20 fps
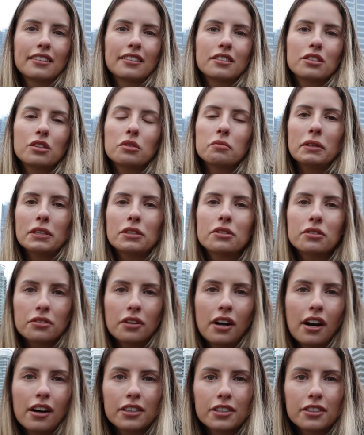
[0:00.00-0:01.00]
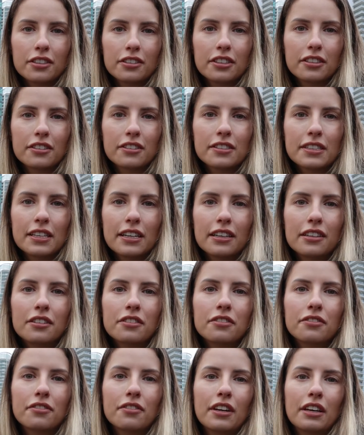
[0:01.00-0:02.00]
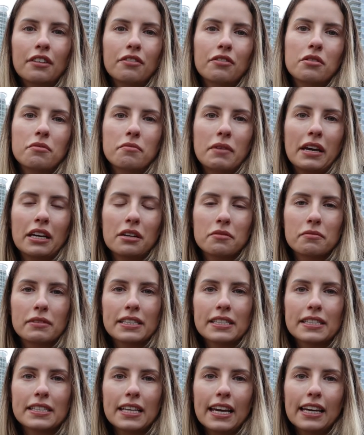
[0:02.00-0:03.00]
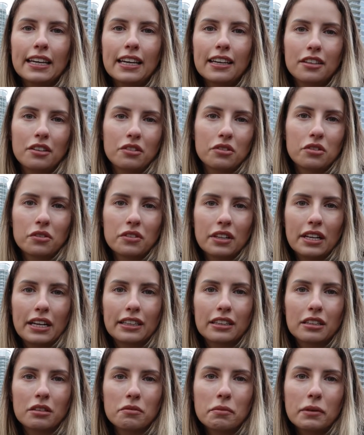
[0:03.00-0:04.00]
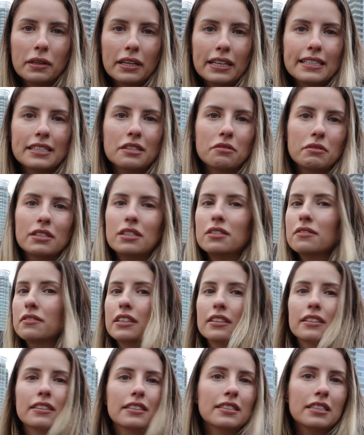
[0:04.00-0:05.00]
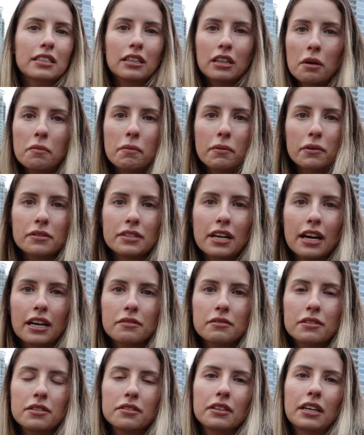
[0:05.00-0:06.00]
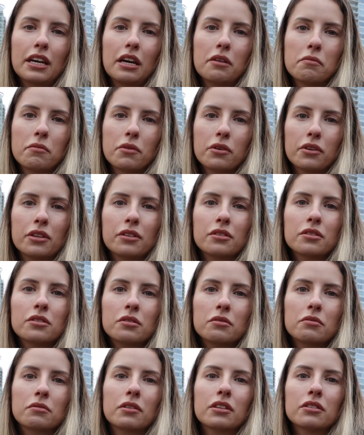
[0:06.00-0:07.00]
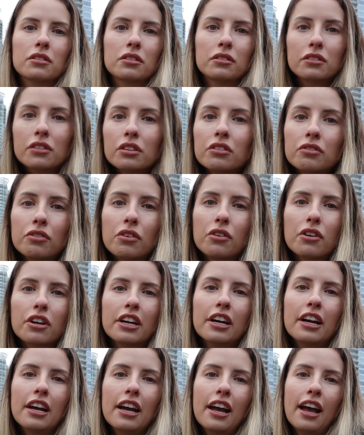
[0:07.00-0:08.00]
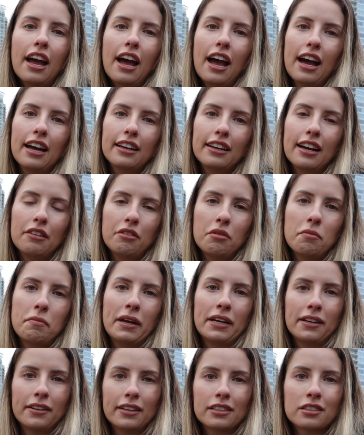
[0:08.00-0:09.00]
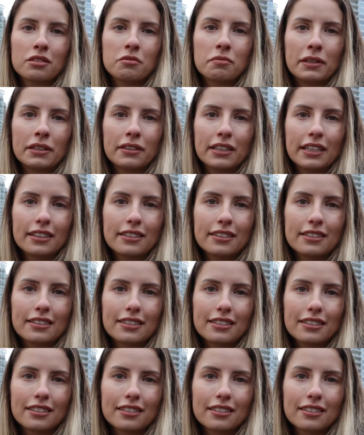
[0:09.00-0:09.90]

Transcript: Don't be too harsh on yourself if you make a mistake and you don't like the place. Once you've done this a couple of times, you get more used to what to look for and have a better experience.